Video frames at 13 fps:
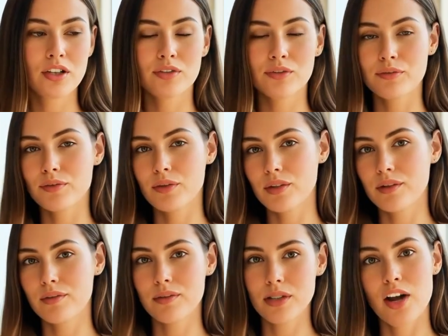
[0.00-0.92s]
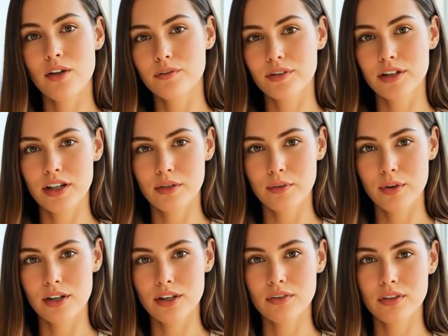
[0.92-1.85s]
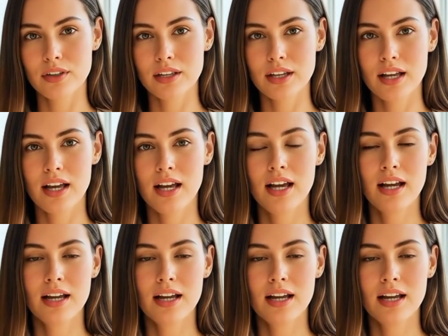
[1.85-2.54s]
"She's marked for greatness," an elderly